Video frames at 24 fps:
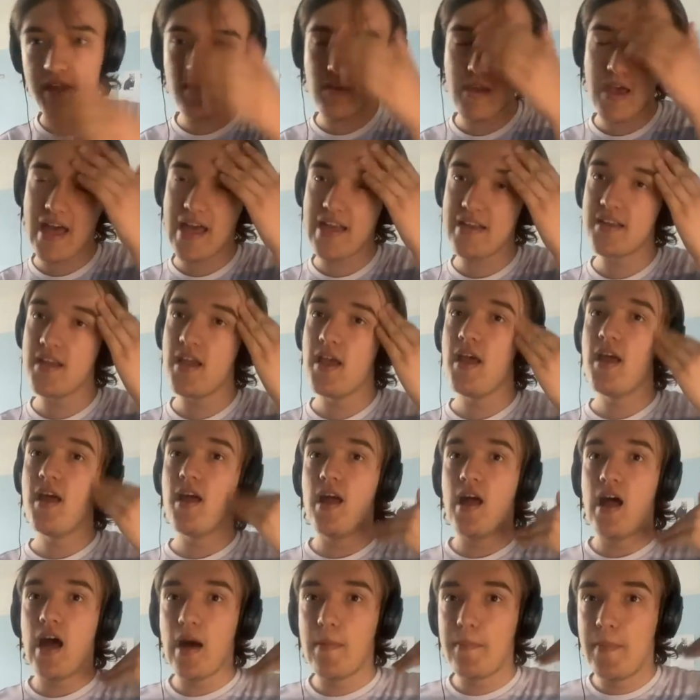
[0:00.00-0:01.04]
You had
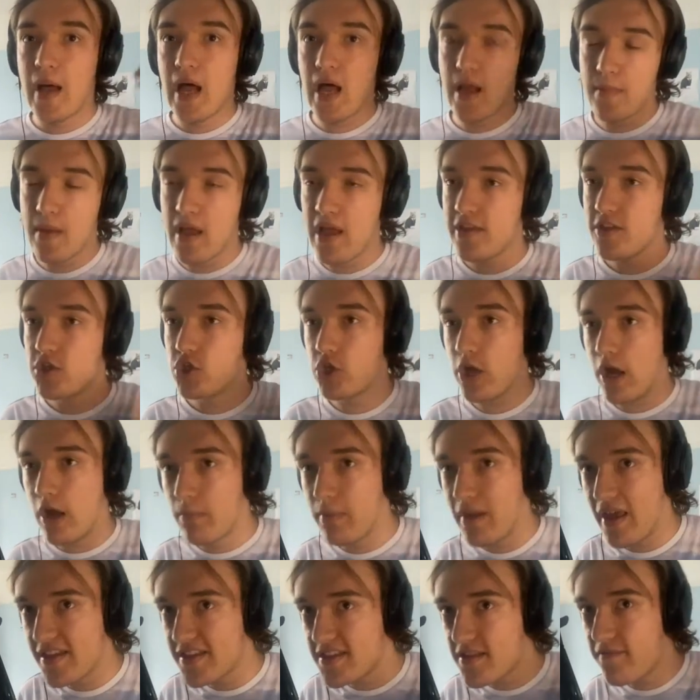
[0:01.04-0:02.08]
Obama,
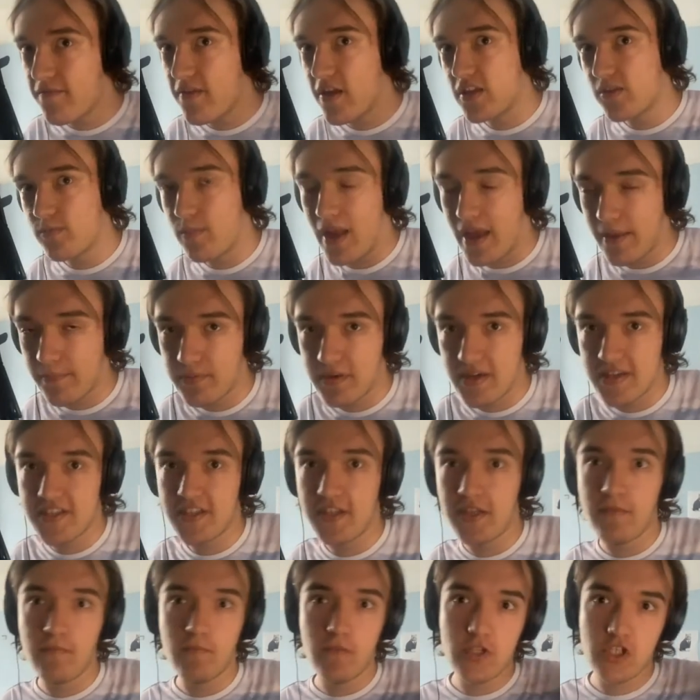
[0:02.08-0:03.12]
trailblazer, first black
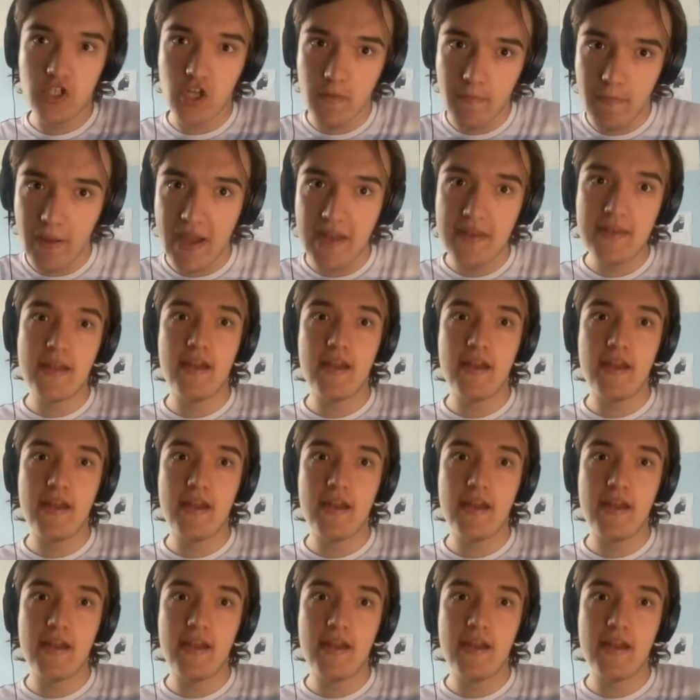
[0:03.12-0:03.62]
president with Joe Biden.